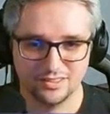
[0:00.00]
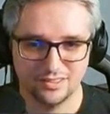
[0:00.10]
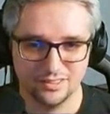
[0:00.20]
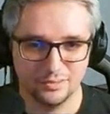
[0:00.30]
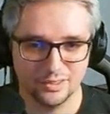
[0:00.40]

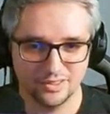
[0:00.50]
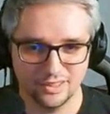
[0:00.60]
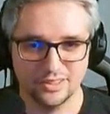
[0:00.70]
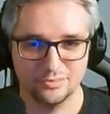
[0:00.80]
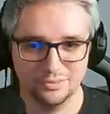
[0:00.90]
Okay, but
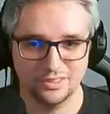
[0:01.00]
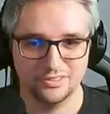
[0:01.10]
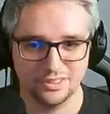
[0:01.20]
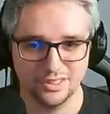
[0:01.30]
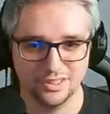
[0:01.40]
like we
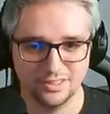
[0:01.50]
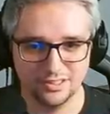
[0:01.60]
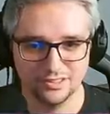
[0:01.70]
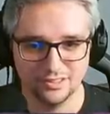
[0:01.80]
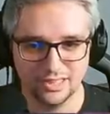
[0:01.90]
are getting
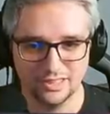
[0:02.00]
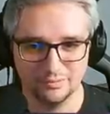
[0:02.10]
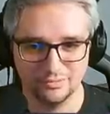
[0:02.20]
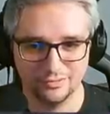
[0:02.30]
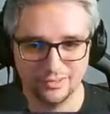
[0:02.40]
there. I
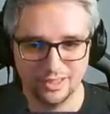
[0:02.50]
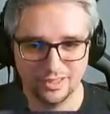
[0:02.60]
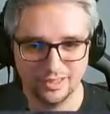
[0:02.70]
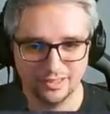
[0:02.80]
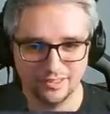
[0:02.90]
am
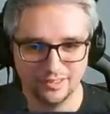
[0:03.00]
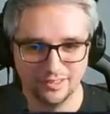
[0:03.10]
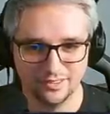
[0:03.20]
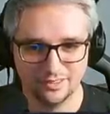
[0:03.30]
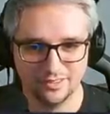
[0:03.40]
feeling it.
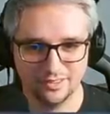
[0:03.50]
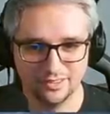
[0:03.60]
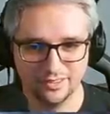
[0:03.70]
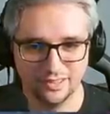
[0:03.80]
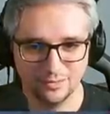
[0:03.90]
I
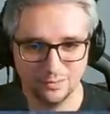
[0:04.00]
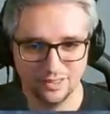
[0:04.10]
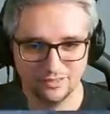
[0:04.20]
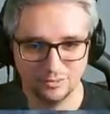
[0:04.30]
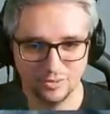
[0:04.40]
think we
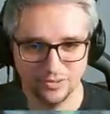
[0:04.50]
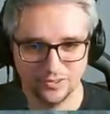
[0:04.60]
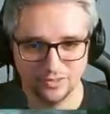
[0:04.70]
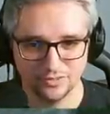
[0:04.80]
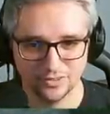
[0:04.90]
have the
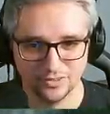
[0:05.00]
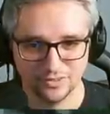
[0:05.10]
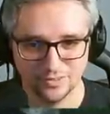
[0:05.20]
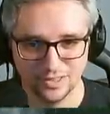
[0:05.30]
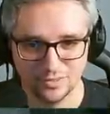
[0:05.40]
bot after,
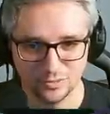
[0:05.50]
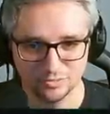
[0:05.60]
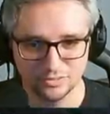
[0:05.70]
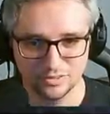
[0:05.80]
or I hope.